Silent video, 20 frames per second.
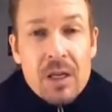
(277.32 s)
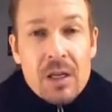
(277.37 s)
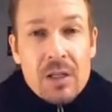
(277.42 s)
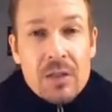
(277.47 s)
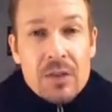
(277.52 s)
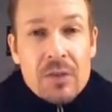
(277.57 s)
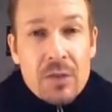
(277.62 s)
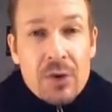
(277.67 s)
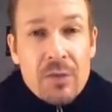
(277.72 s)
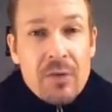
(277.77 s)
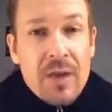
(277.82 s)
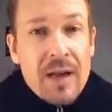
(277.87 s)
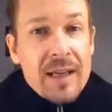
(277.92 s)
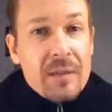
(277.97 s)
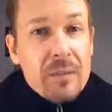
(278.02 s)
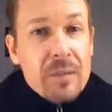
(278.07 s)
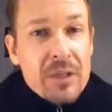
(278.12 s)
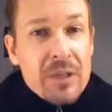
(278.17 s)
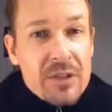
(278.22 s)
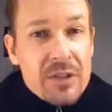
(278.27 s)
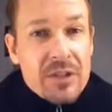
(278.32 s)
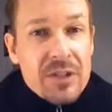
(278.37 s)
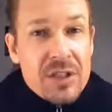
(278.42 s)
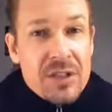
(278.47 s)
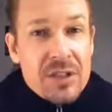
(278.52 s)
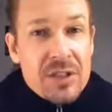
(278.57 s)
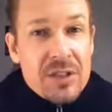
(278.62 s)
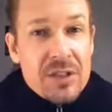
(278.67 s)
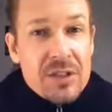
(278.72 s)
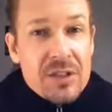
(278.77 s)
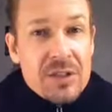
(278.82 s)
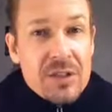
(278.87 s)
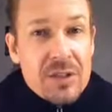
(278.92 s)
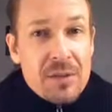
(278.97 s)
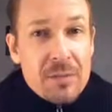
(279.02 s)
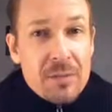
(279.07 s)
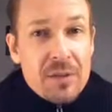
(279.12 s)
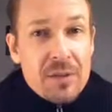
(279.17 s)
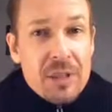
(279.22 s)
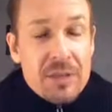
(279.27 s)
So if I can be of
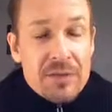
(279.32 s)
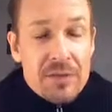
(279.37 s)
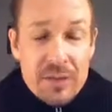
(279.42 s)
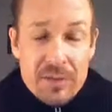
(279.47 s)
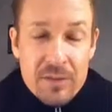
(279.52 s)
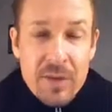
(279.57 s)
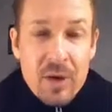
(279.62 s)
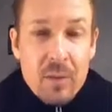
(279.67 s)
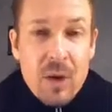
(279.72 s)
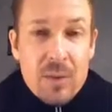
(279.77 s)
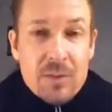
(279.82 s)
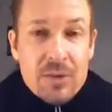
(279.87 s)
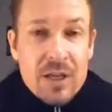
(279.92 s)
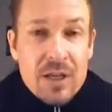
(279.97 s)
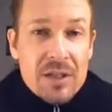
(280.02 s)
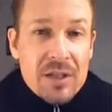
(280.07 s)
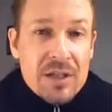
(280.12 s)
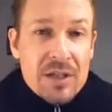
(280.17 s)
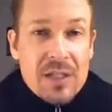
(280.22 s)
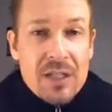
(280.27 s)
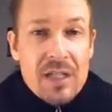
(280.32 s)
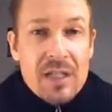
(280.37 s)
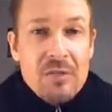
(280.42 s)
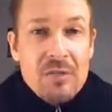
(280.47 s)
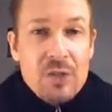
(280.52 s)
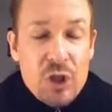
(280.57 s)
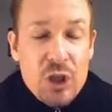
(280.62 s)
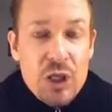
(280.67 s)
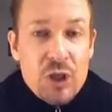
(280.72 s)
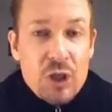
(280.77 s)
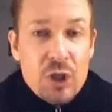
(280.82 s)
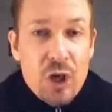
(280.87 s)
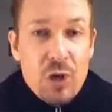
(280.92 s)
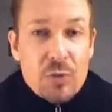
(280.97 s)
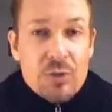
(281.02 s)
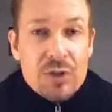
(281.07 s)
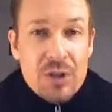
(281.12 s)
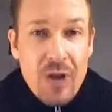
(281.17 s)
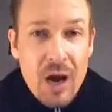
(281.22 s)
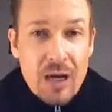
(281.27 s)
assistance, please visit my website,
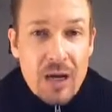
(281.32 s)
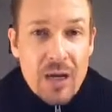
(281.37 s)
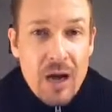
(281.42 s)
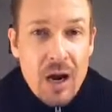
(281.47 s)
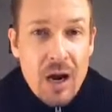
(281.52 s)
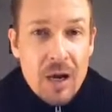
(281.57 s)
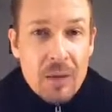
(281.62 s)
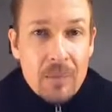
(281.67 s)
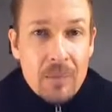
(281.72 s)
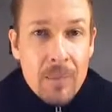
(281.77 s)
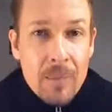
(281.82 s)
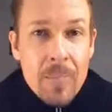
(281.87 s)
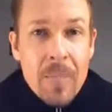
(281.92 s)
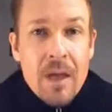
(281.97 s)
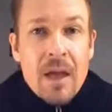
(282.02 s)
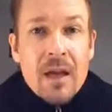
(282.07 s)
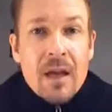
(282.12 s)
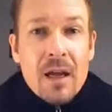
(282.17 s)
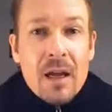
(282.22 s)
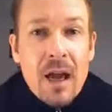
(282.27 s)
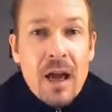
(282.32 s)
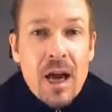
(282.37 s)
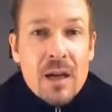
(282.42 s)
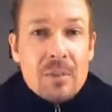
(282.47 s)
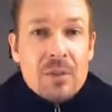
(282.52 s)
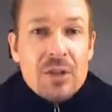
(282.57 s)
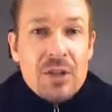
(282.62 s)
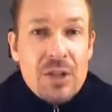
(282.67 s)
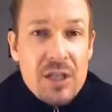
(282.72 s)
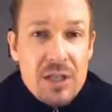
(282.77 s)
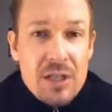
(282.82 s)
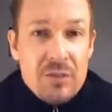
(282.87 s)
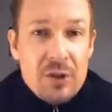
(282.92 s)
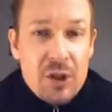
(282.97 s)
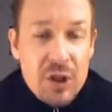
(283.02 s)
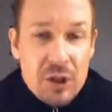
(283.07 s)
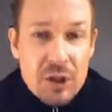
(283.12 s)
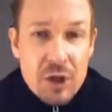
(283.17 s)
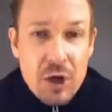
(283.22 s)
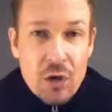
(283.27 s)
stevegjones.com. I'm Steve
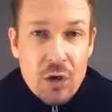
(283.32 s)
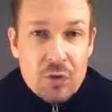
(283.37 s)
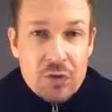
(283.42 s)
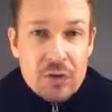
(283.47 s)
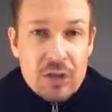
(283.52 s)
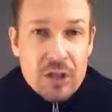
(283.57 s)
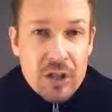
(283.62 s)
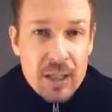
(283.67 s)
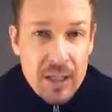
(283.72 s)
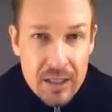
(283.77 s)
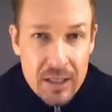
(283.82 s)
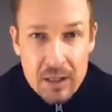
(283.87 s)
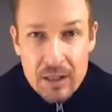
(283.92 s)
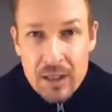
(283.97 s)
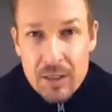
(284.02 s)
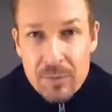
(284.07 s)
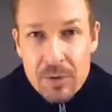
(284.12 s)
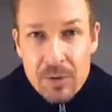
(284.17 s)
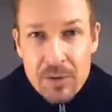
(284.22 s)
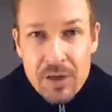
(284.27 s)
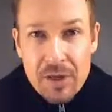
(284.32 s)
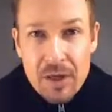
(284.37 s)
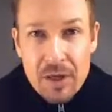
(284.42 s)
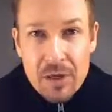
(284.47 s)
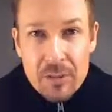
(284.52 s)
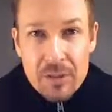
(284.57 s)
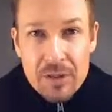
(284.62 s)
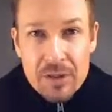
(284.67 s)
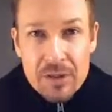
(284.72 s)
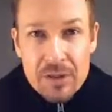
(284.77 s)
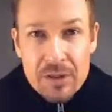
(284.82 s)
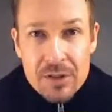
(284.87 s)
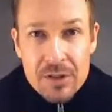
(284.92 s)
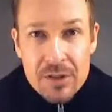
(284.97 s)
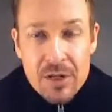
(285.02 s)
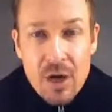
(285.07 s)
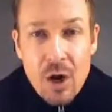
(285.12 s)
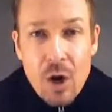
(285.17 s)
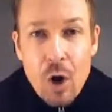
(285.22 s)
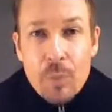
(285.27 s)
G. Jones, clinical hypnotherapist,
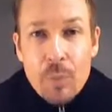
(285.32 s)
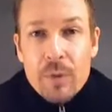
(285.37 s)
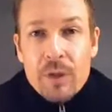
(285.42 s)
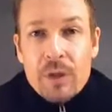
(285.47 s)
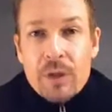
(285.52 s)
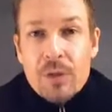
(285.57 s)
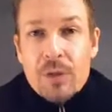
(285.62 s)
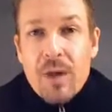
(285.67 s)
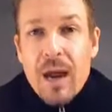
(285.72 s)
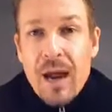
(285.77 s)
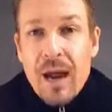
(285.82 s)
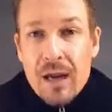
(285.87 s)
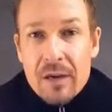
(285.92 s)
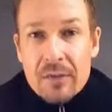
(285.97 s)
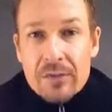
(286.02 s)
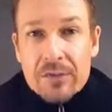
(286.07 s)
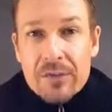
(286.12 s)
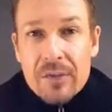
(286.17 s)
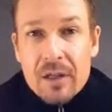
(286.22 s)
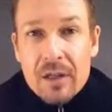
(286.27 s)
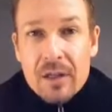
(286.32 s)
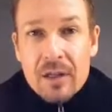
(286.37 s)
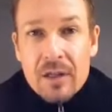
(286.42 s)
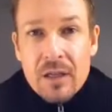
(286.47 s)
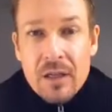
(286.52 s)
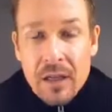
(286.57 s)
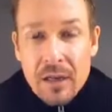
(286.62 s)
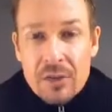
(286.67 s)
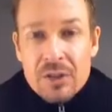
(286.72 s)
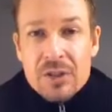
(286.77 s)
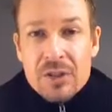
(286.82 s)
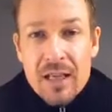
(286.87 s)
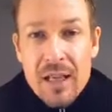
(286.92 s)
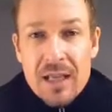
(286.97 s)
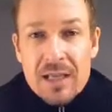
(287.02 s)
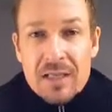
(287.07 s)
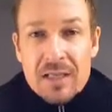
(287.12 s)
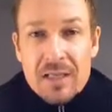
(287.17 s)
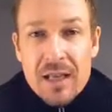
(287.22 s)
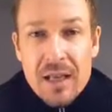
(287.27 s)
hoping you have an
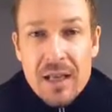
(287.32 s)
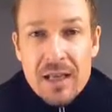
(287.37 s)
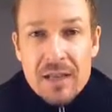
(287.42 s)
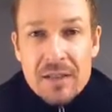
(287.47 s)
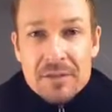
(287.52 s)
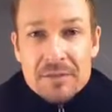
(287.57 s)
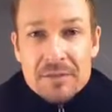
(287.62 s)
outstanding day.